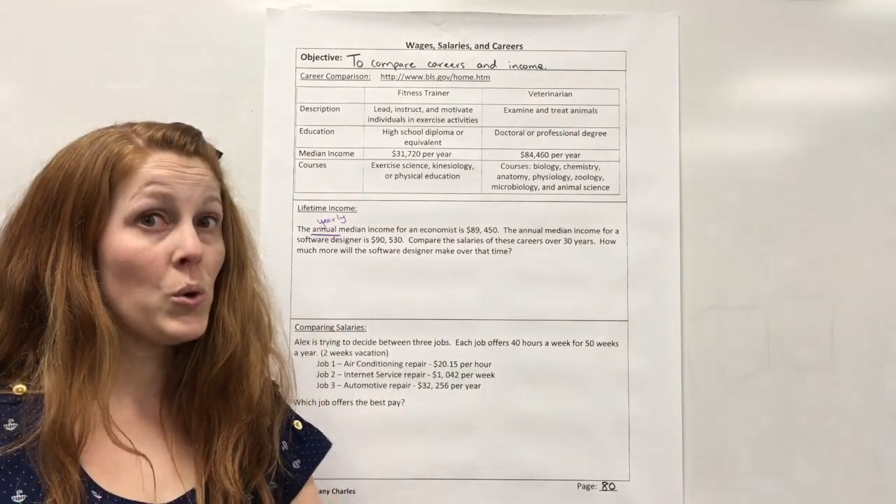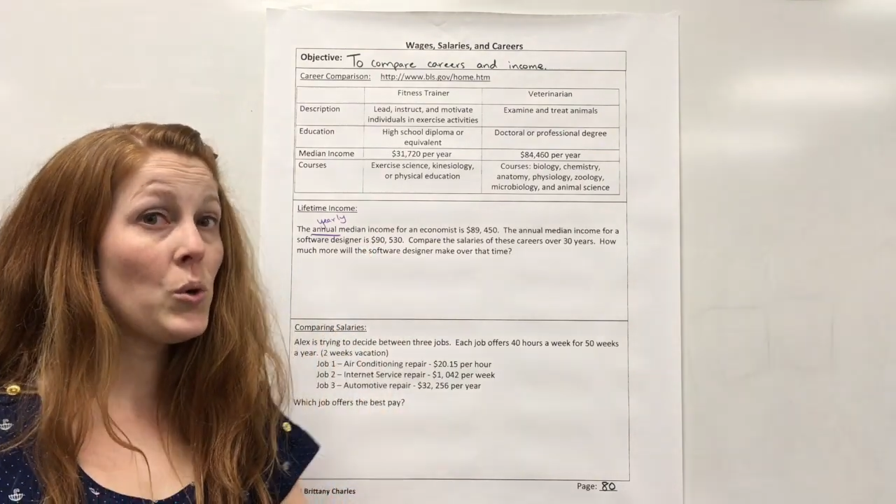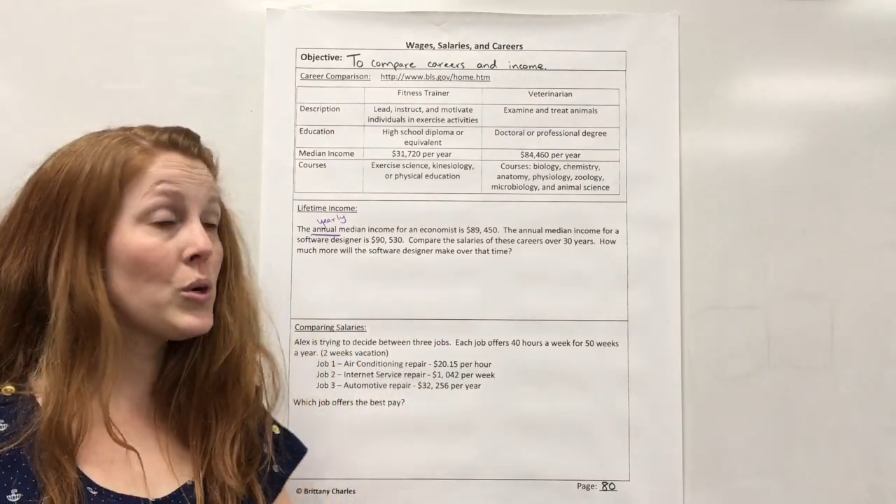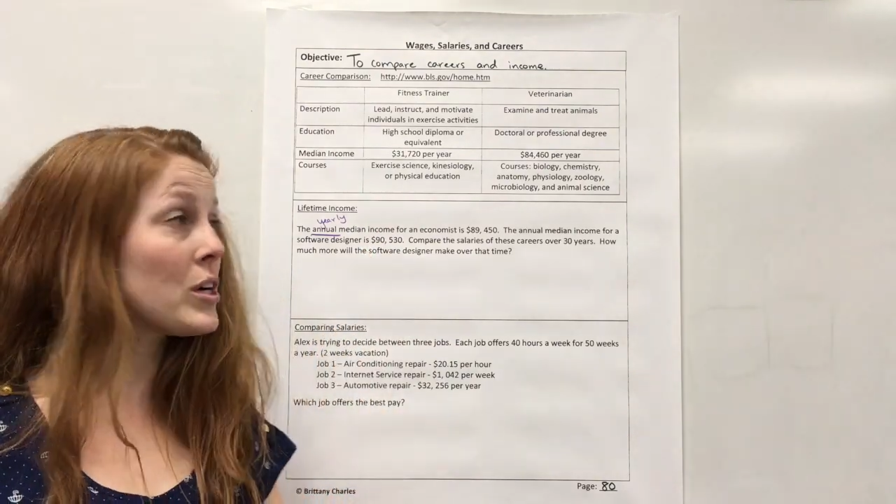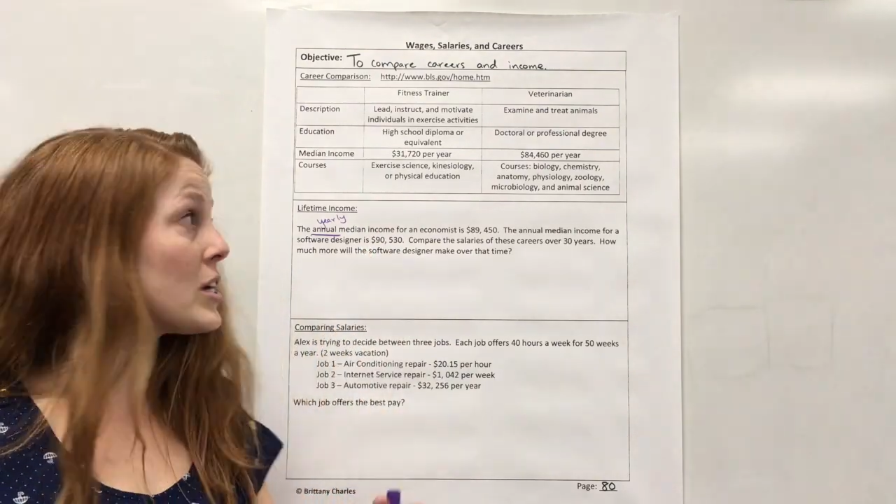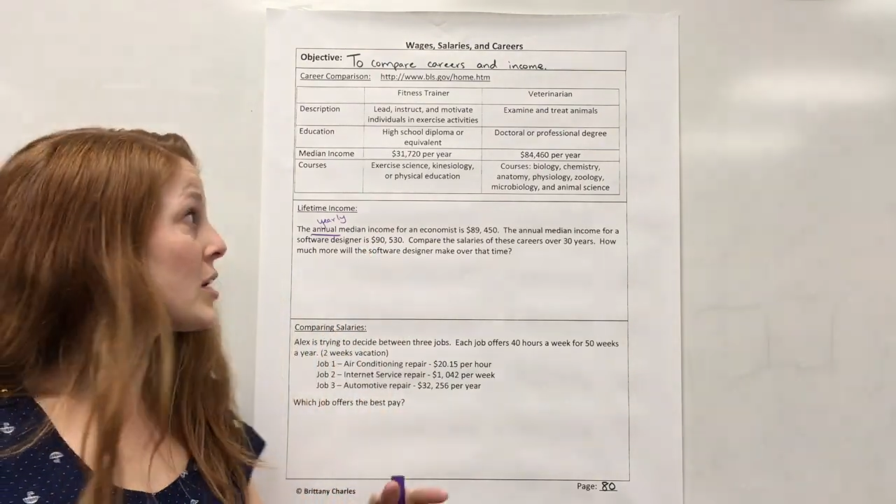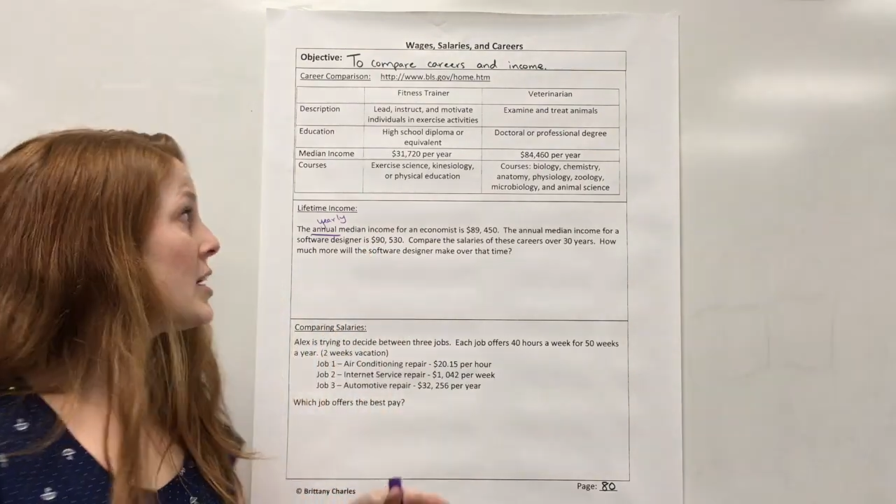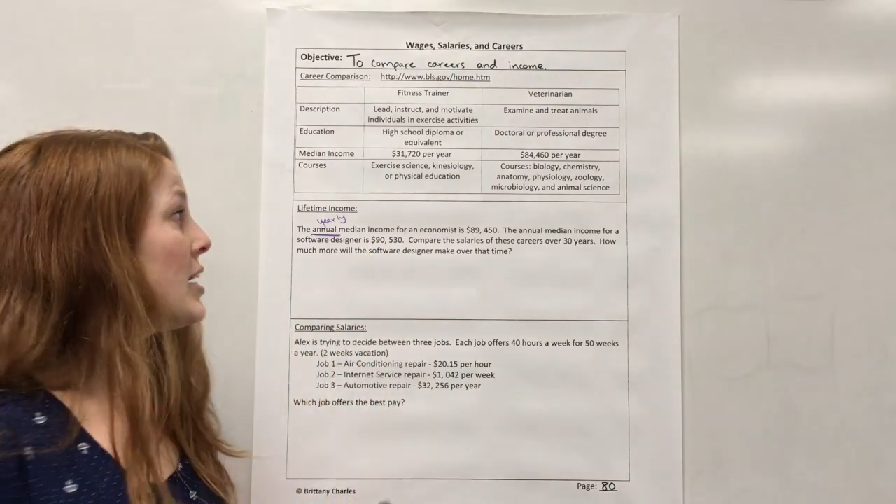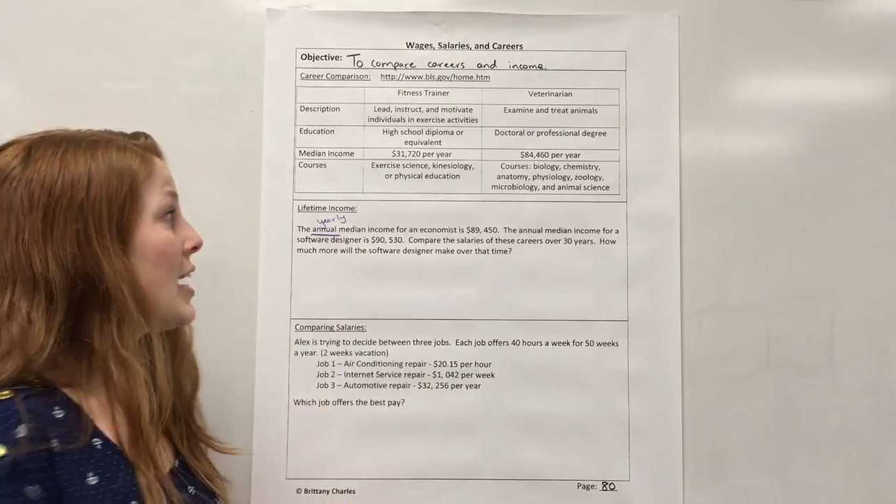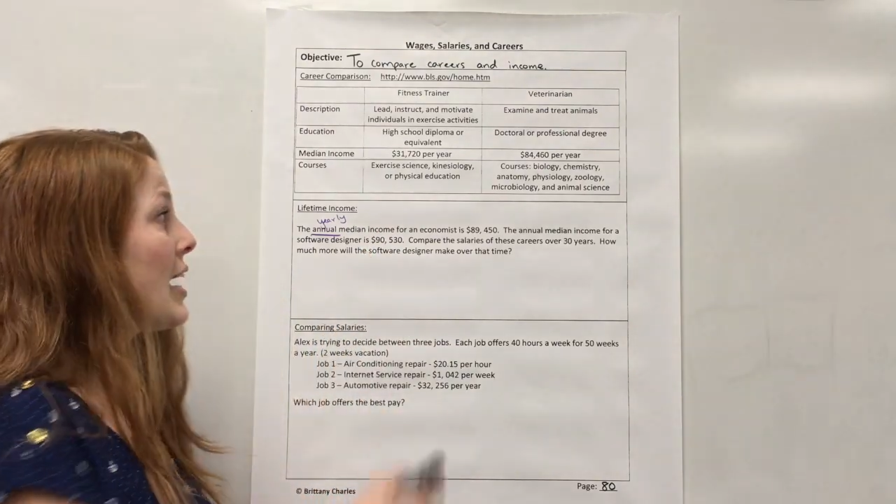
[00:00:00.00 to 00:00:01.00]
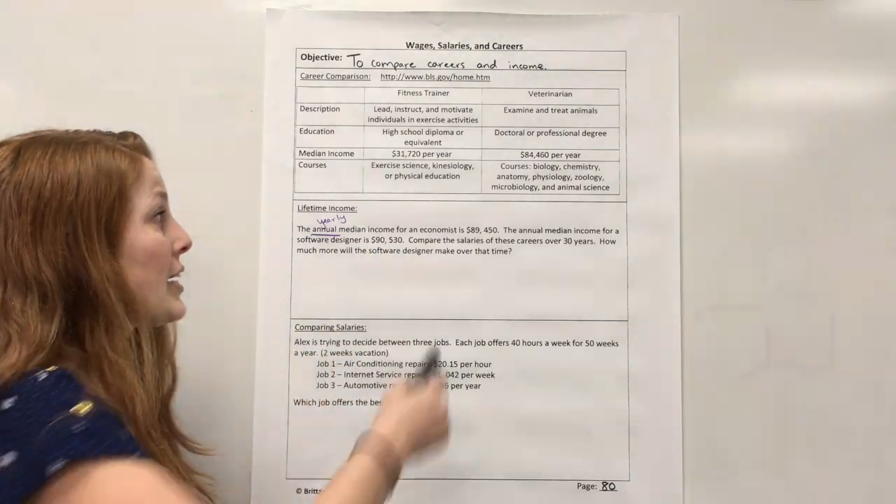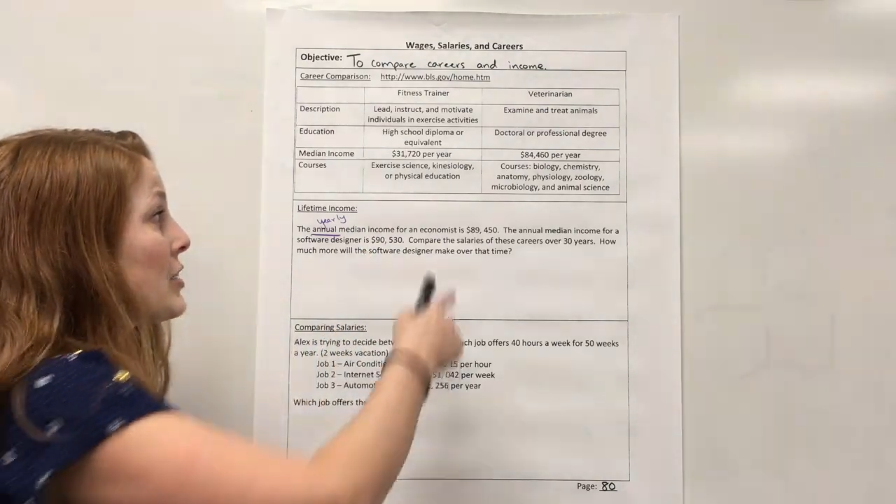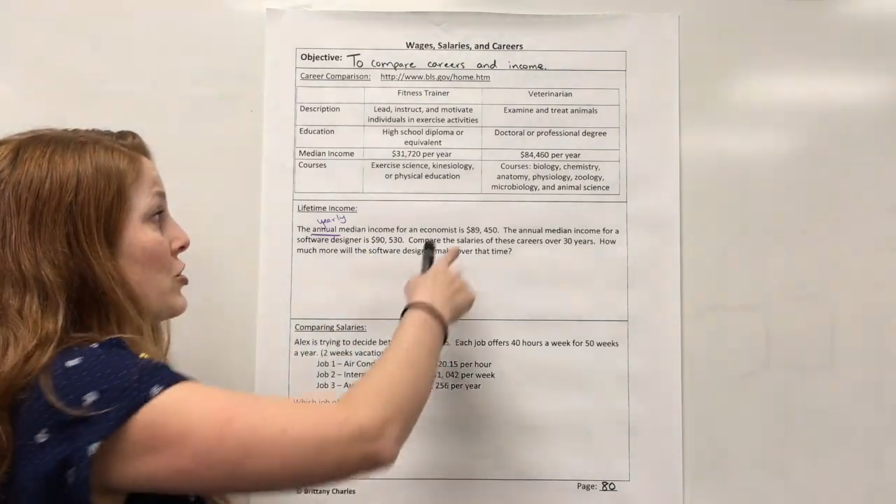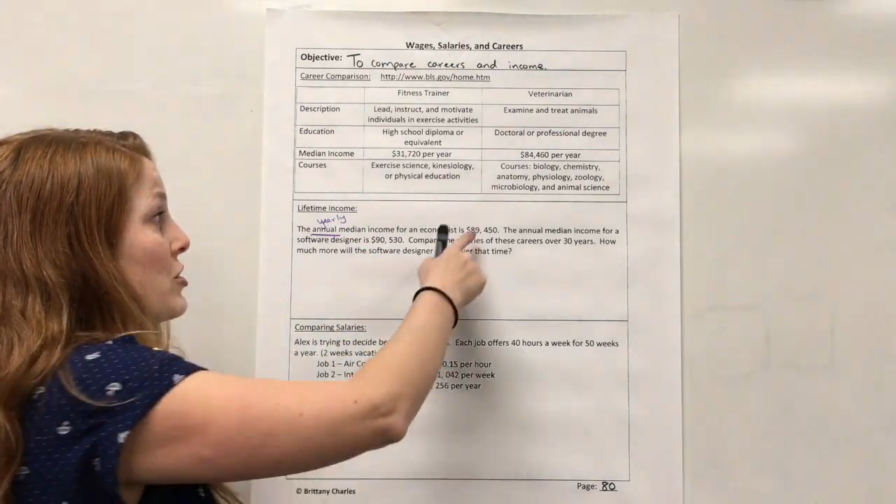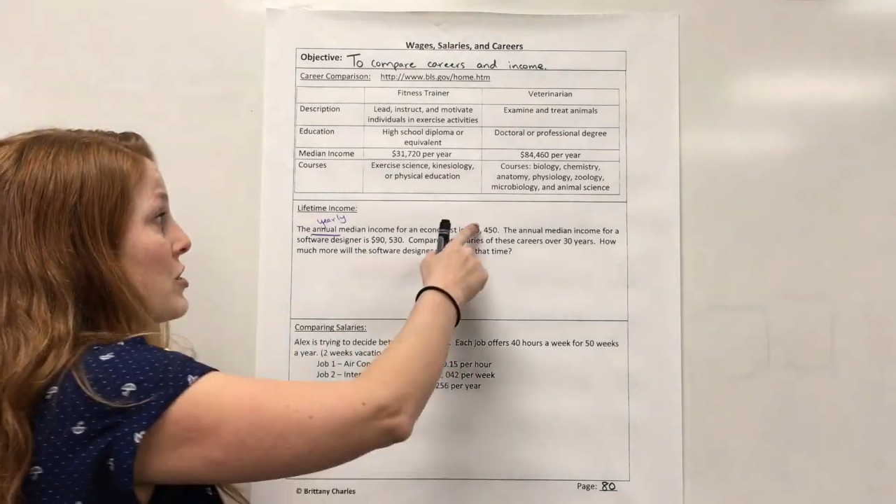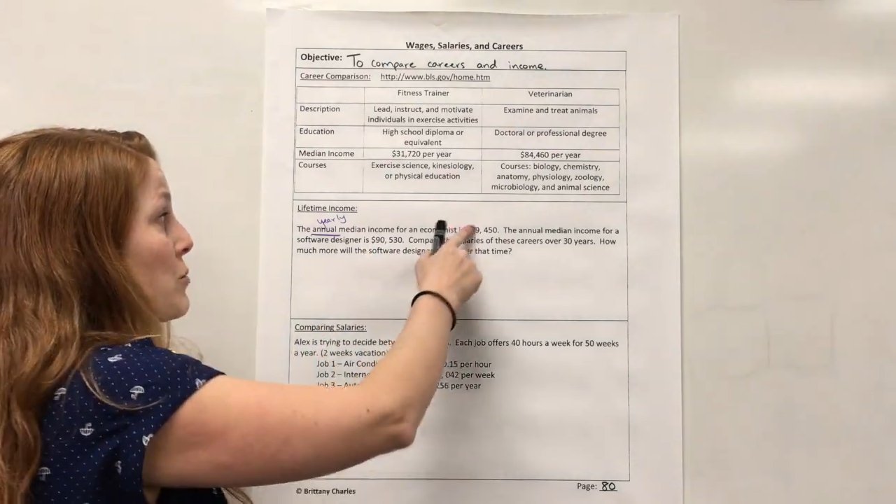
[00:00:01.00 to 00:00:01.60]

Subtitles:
or I could just